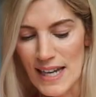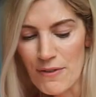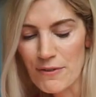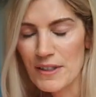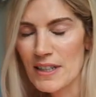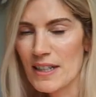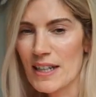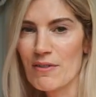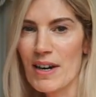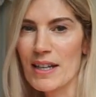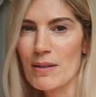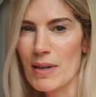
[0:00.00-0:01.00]
Definitely
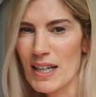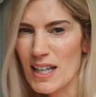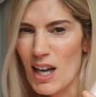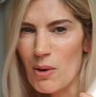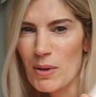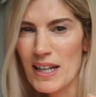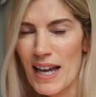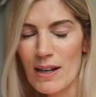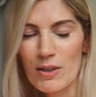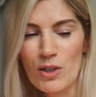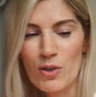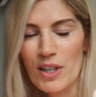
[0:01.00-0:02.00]
recommend going
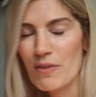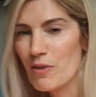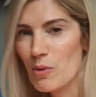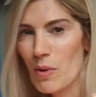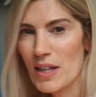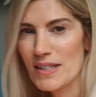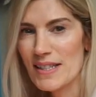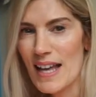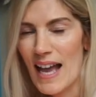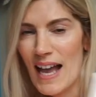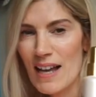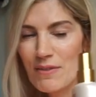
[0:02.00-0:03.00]
out and looking for ones
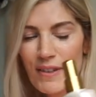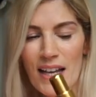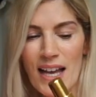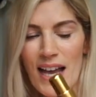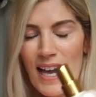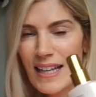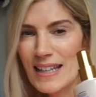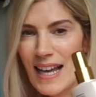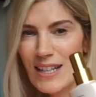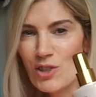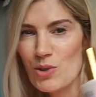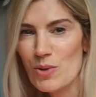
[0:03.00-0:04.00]
that have a
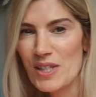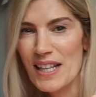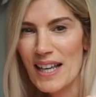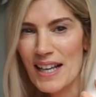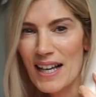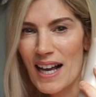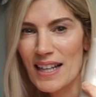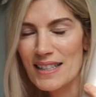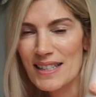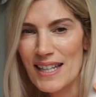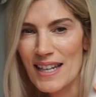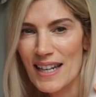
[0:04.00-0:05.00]
natural skin colour
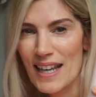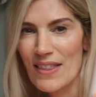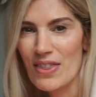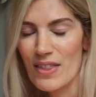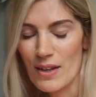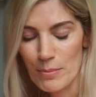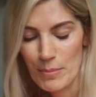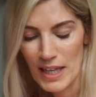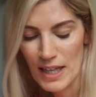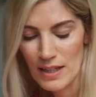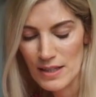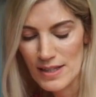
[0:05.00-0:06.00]
tint in them
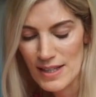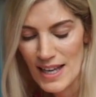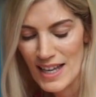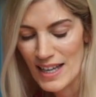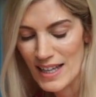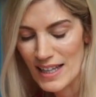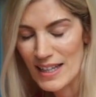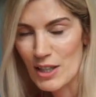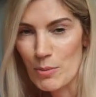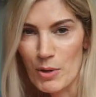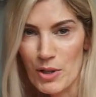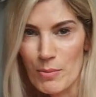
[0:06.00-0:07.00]
because
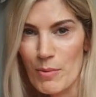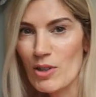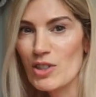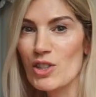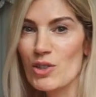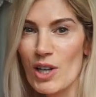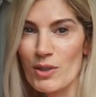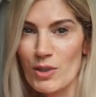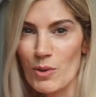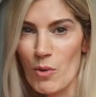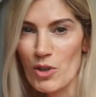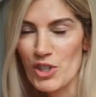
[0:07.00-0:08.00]
you put them on, you don't
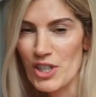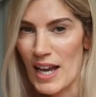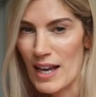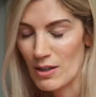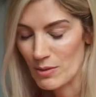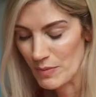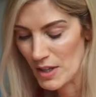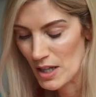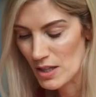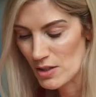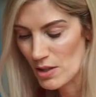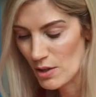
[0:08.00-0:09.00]
look washed out.
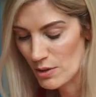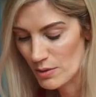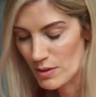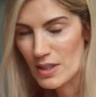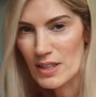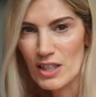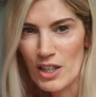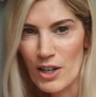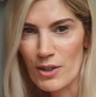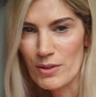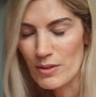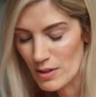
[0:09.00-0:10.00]
So, you
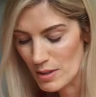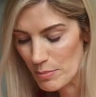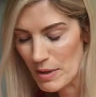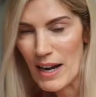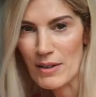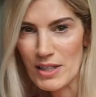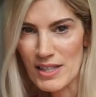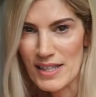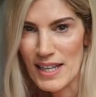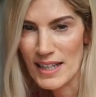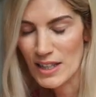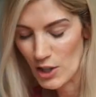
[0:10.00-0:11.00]
know, the browner
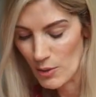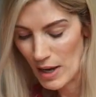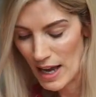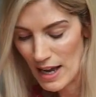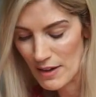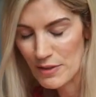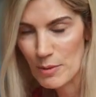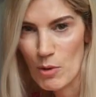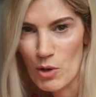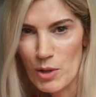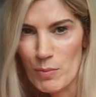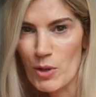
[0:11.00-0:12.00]
skin you have, the
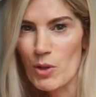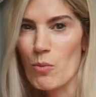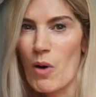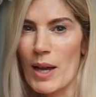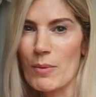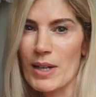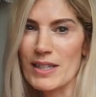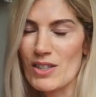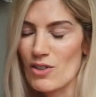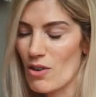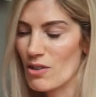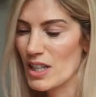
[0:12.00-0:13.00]
more you put the white
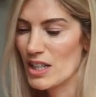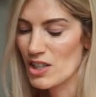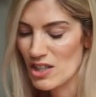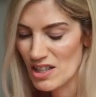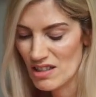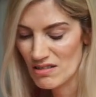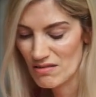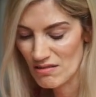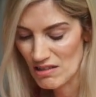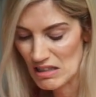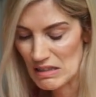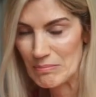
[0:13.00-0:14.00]
ones on, it just
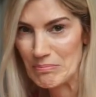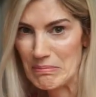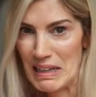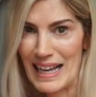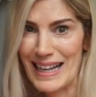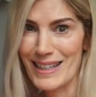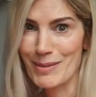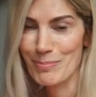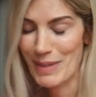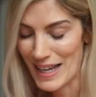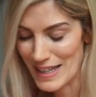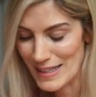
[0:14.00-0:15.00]
looks pale and
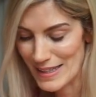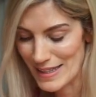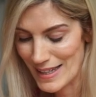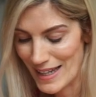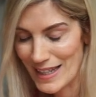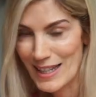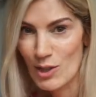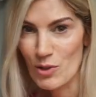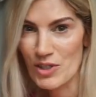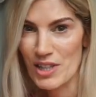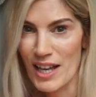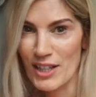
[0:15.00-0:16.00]
pasty and it
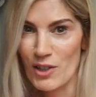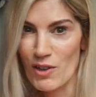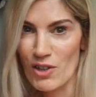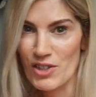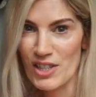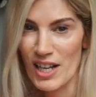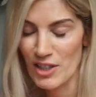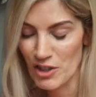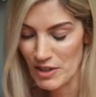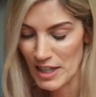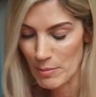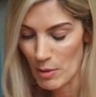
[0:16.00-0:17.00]
looks like you've got sun
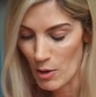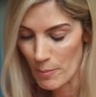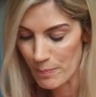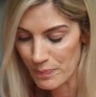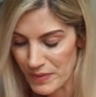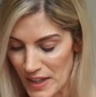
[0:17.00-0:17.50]
cream on.